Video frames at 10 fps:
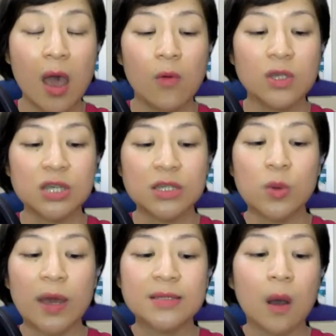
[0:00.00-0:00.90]
which is
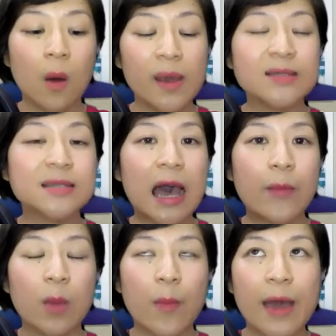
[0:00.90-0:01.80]
why it's always
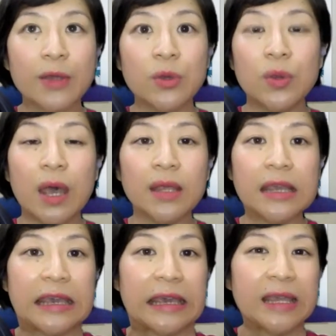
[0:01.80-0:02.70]
coming back to that
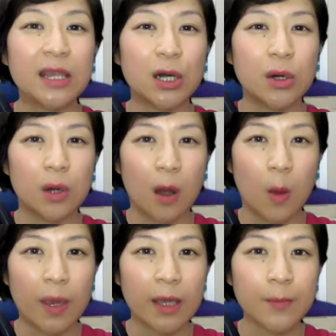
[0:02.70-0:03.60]
inner
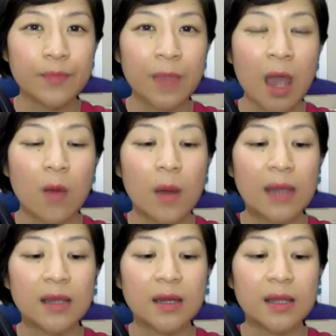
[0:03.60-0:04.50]
knowing rather